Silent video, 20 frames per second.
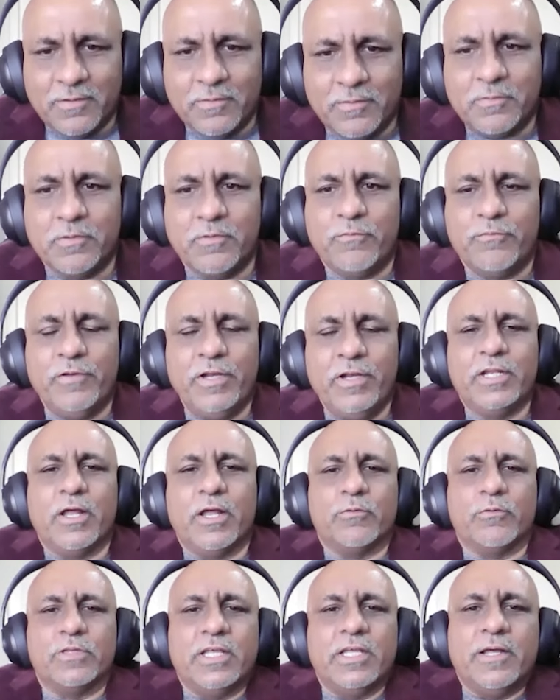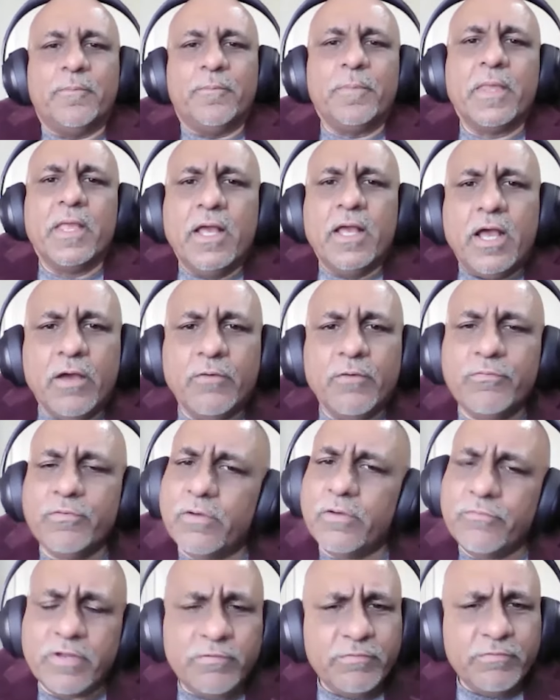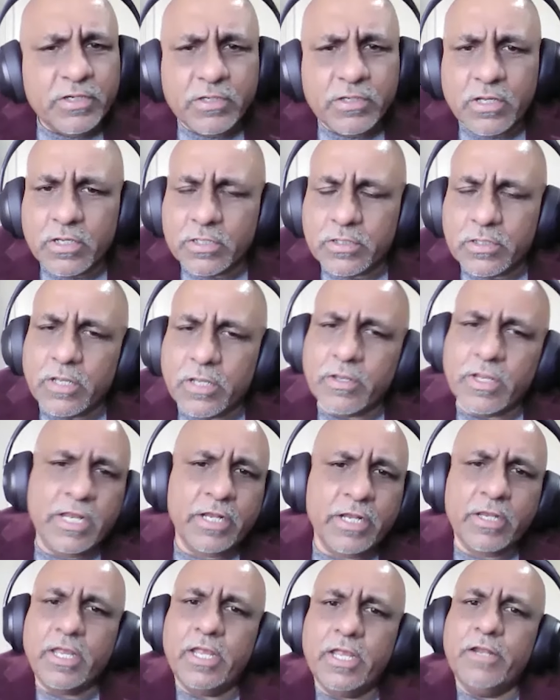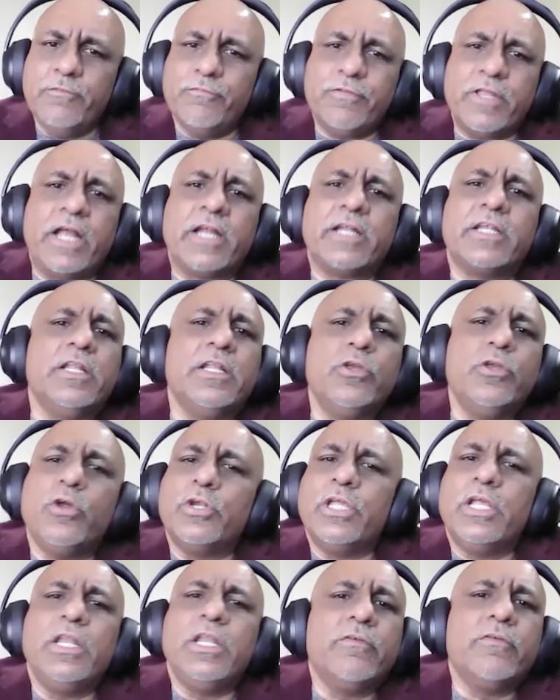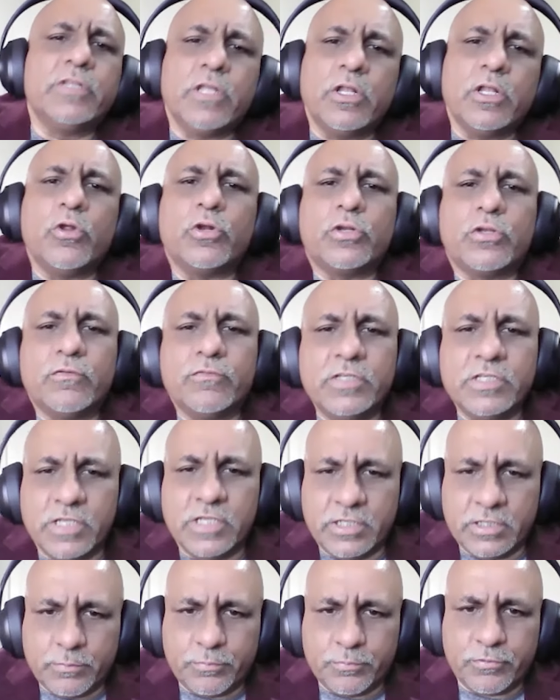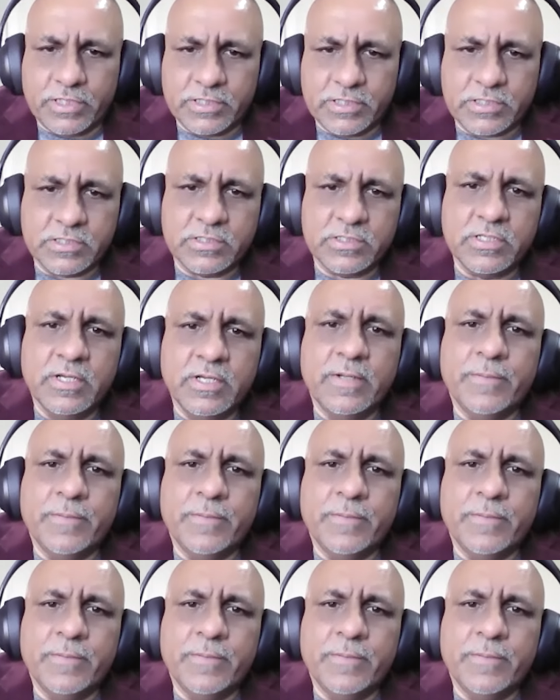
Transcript: field out there. When we, in, in Fractal, you're dealing with a lot of these enterprises.